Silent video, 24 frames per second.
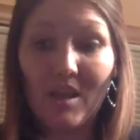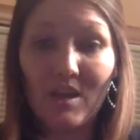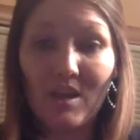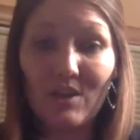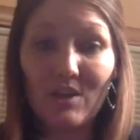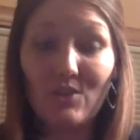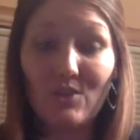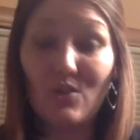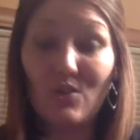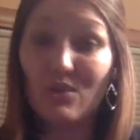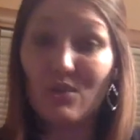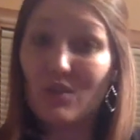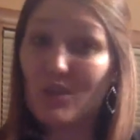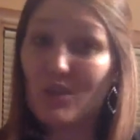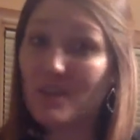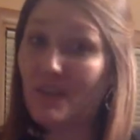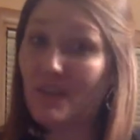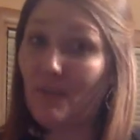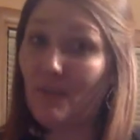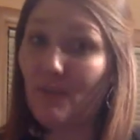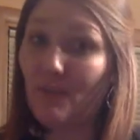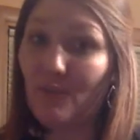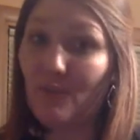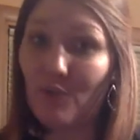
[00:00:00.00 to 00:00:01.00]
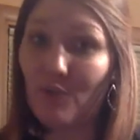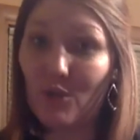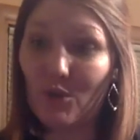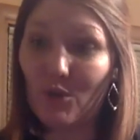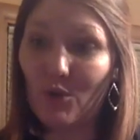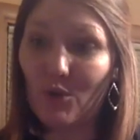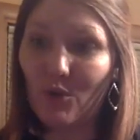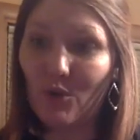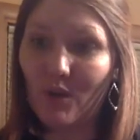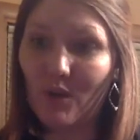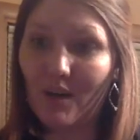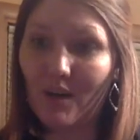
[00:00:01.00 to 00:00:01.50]
So those are just a
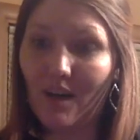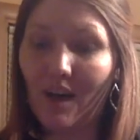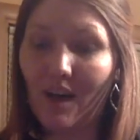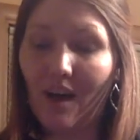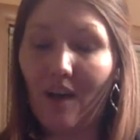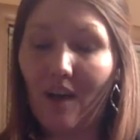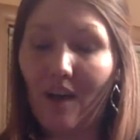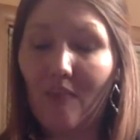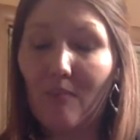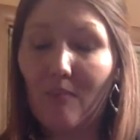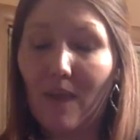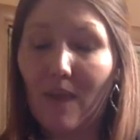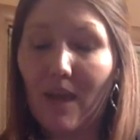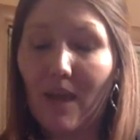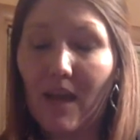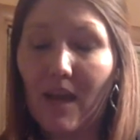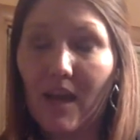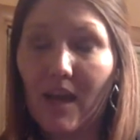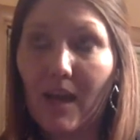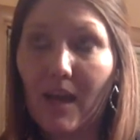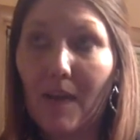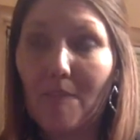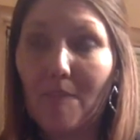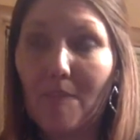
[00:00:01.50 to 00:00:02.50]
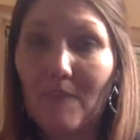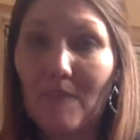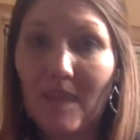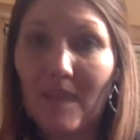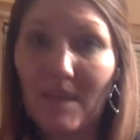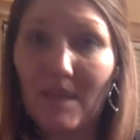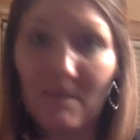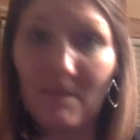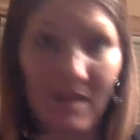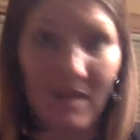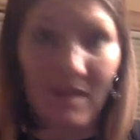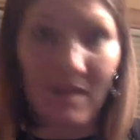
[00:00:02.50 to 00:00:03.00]
few of my
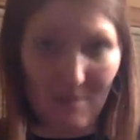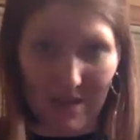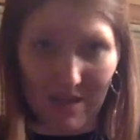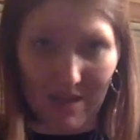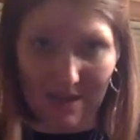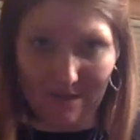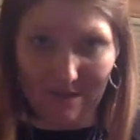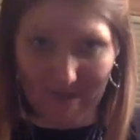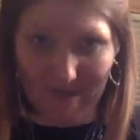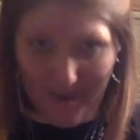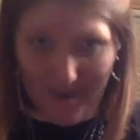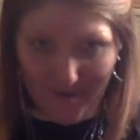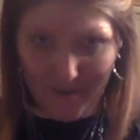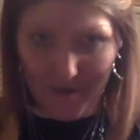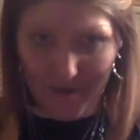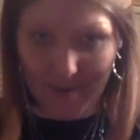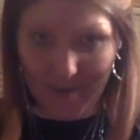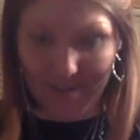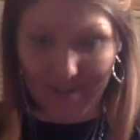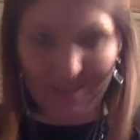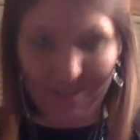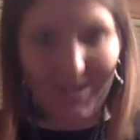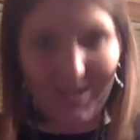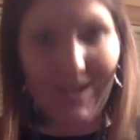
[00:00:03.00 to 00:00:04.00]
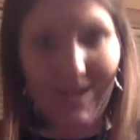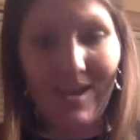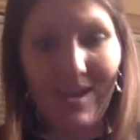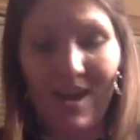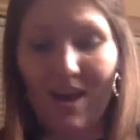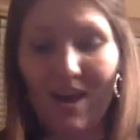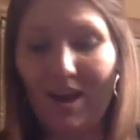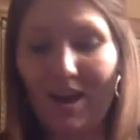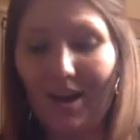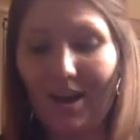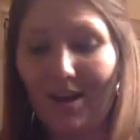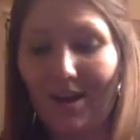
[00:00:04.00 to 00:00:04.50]
many, many, many favorites
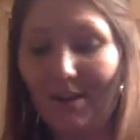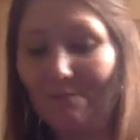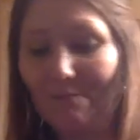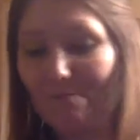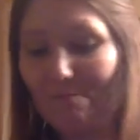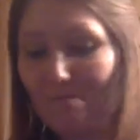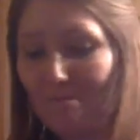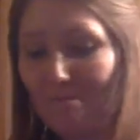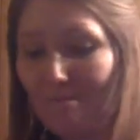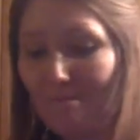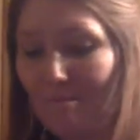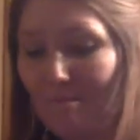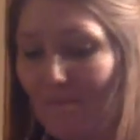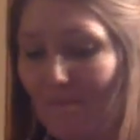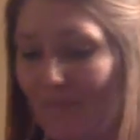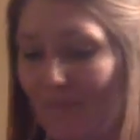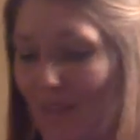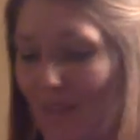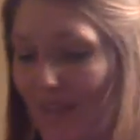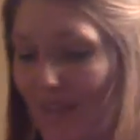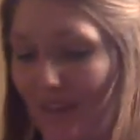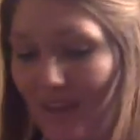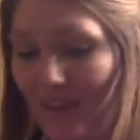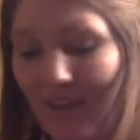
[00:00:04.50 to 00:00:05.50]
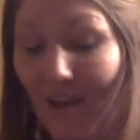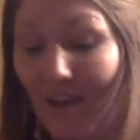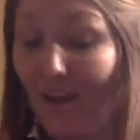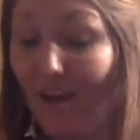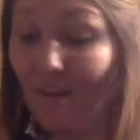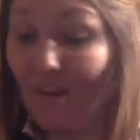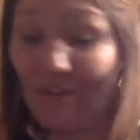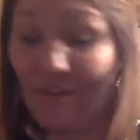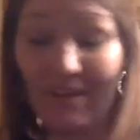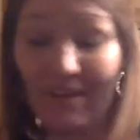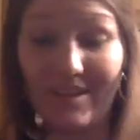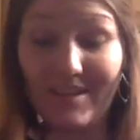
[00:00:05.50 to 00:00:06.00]

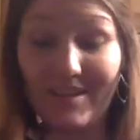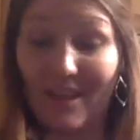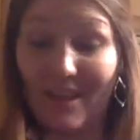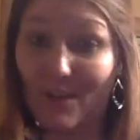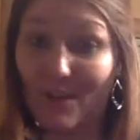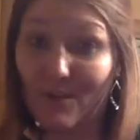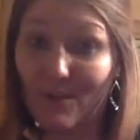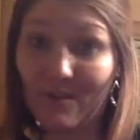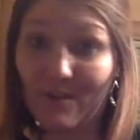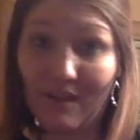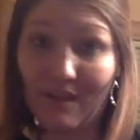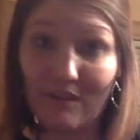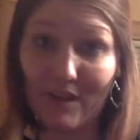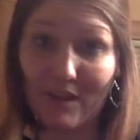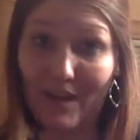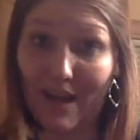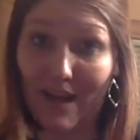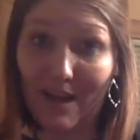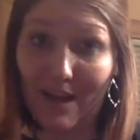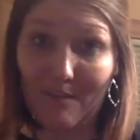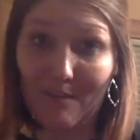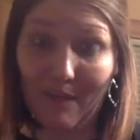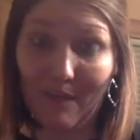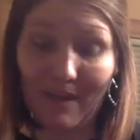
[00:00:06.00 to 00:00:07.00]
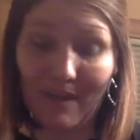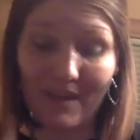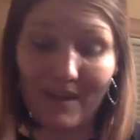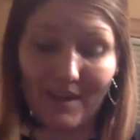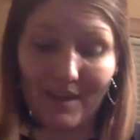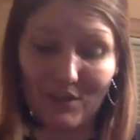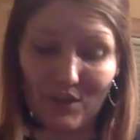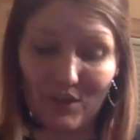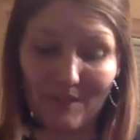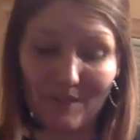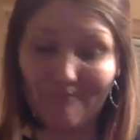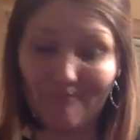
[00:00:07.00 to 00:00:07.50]
of things I use every day in my
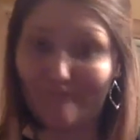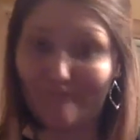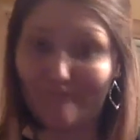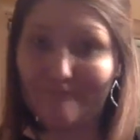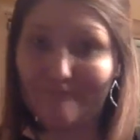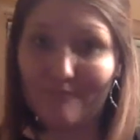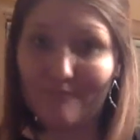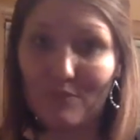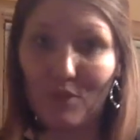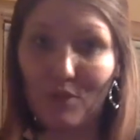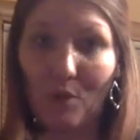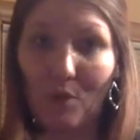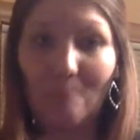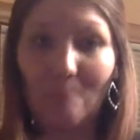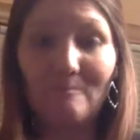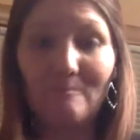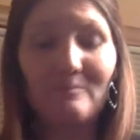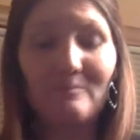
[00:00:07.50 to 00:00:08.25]
kitchen. So